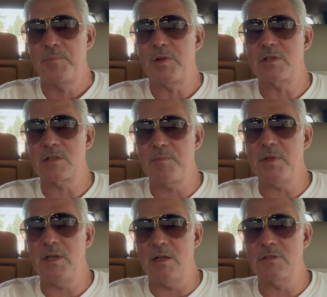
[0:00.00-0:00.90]
There's
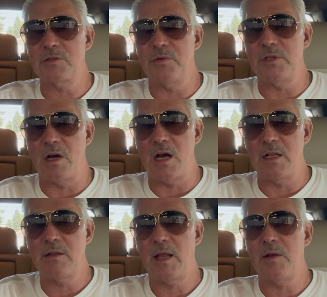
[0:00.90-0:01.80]
something else going
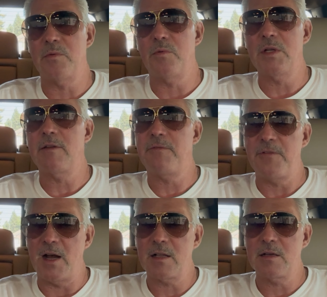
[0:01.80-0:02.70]
on, and what the
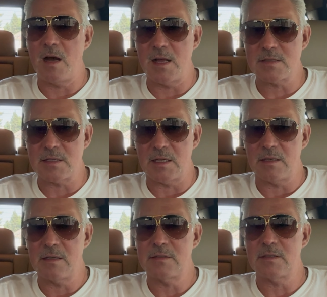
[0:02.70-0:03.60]
fuck caused
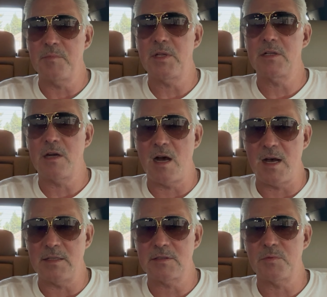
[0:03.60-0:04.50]
it? Something
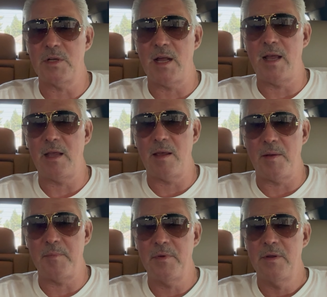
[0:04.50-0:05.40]
caused what I
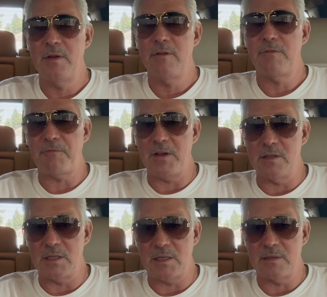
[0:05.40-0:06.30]
am
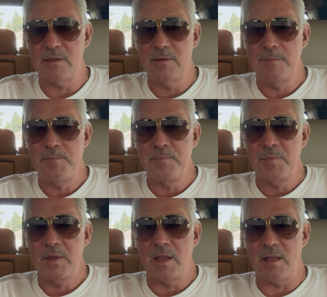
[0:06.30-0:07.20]
feeling
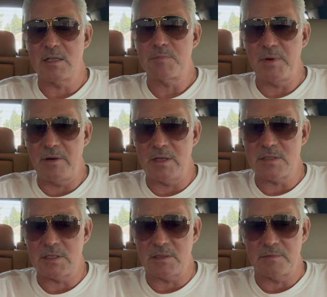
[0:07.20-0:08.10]
and experiencing,